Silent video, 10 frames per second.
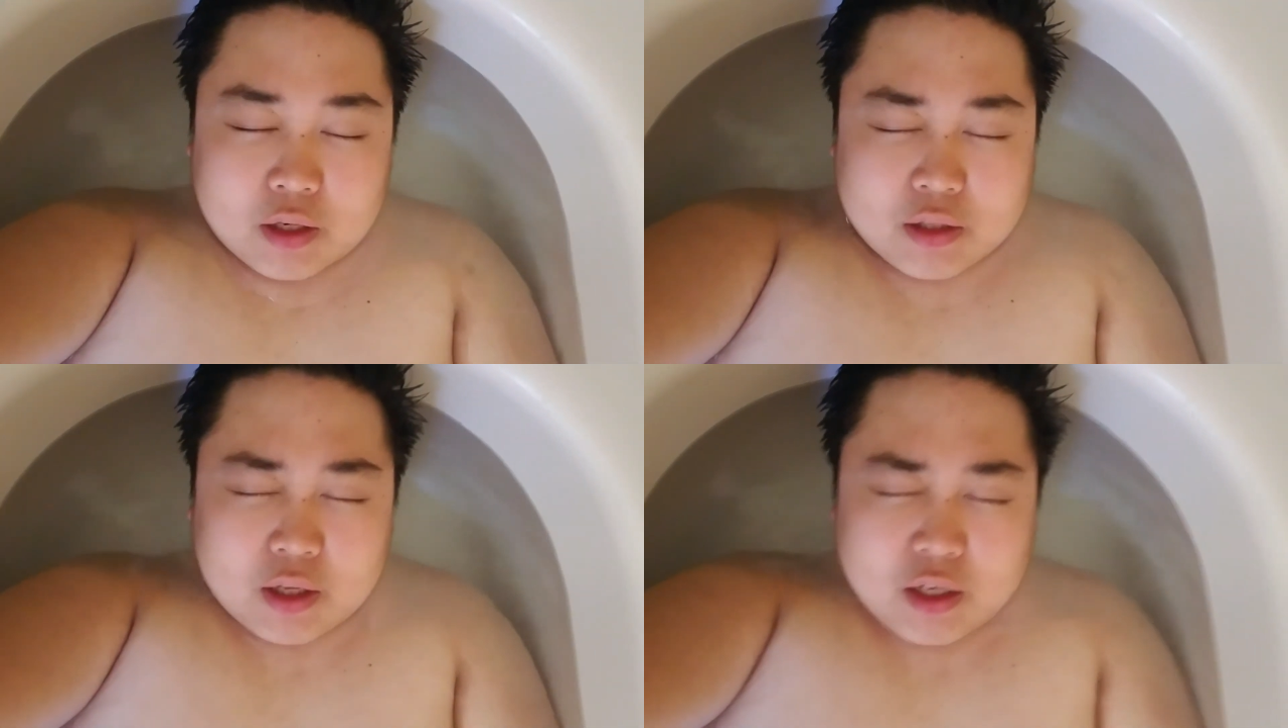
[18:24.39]

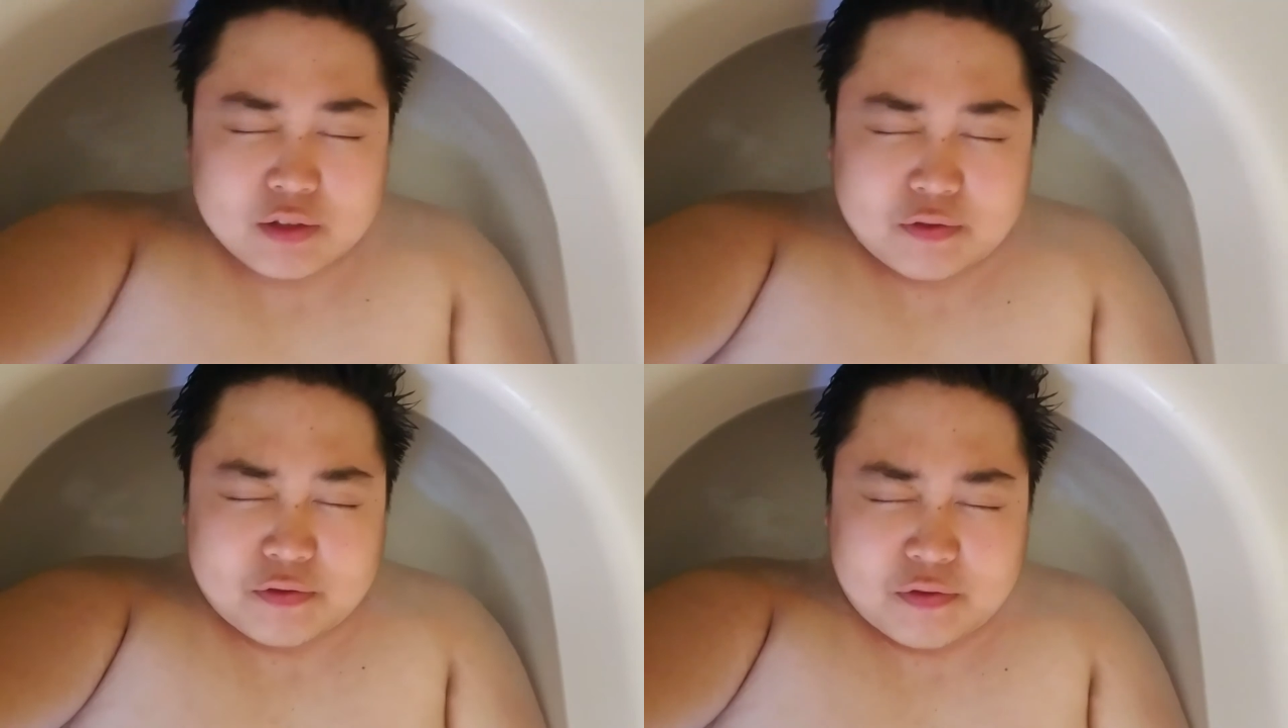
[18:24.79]
and it takes
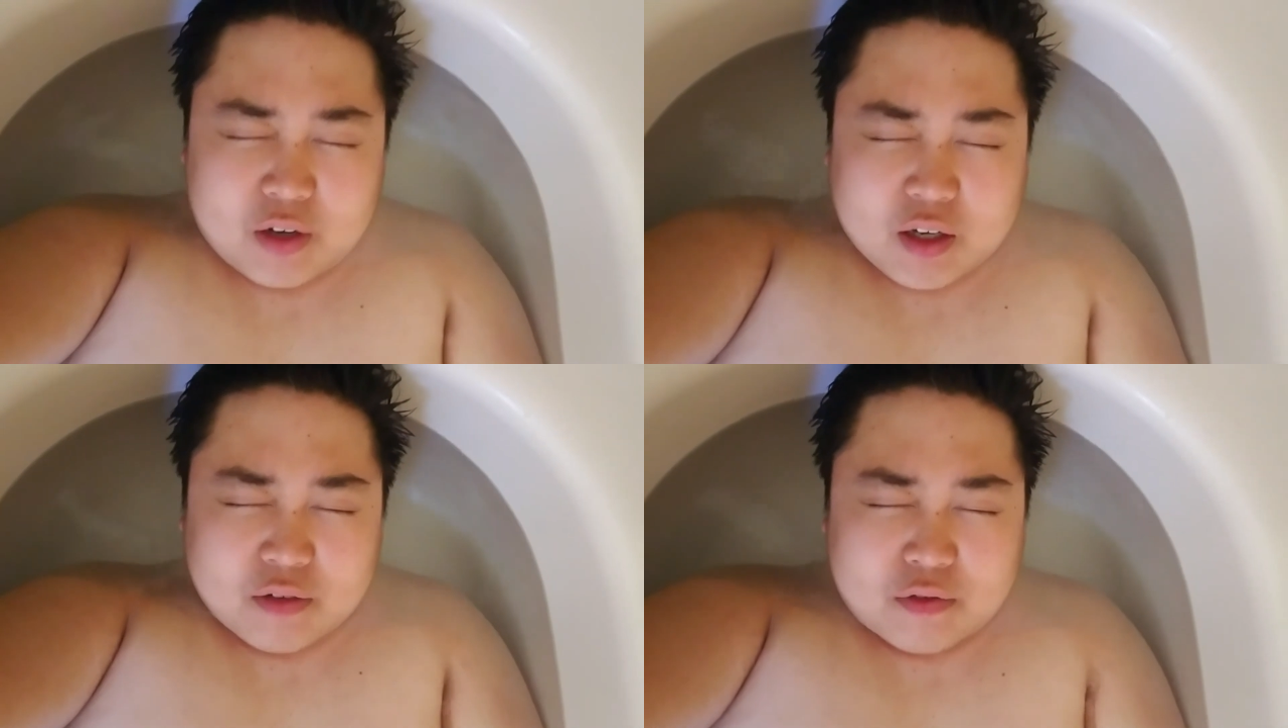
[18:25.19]

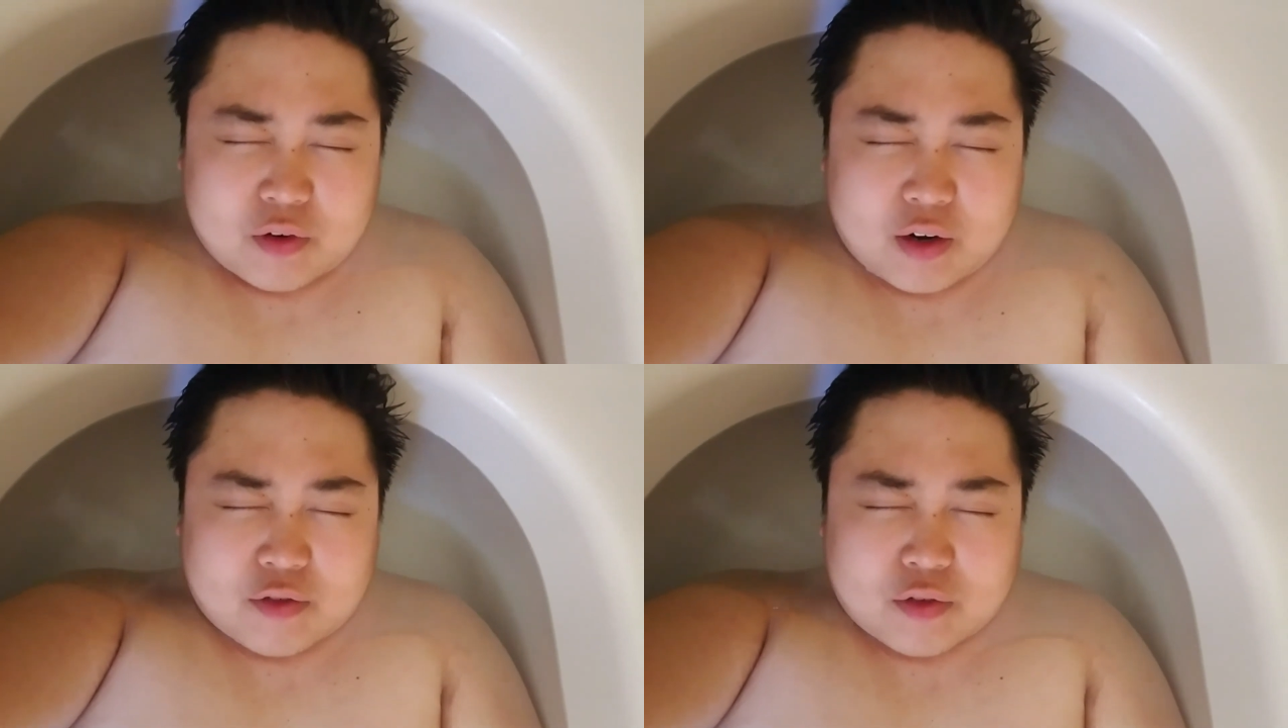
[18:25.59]
fucking
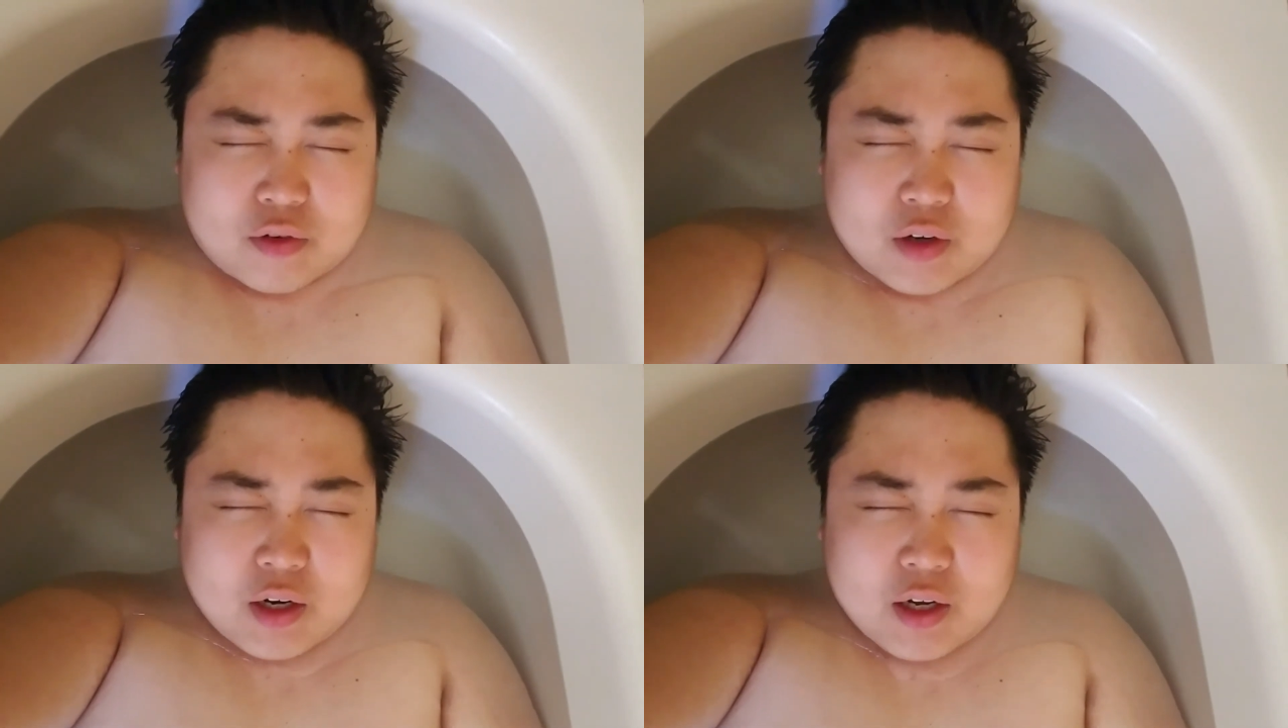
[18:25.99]

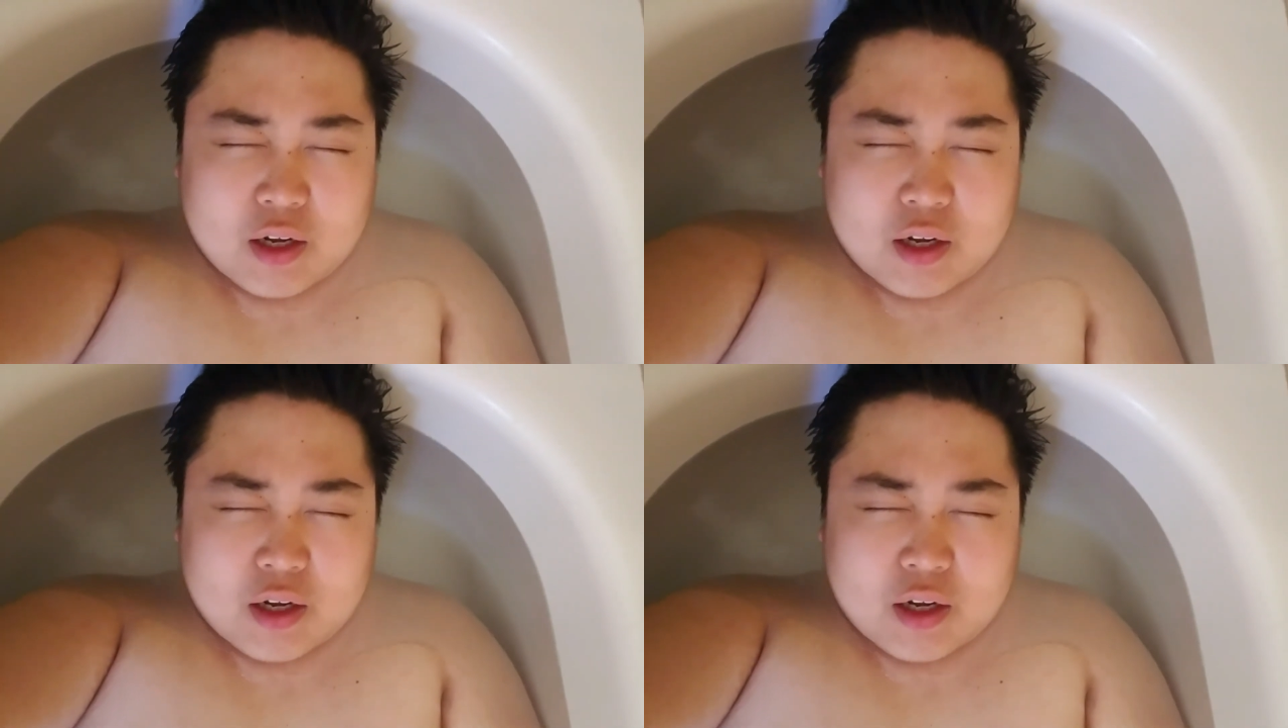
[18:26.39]
forever.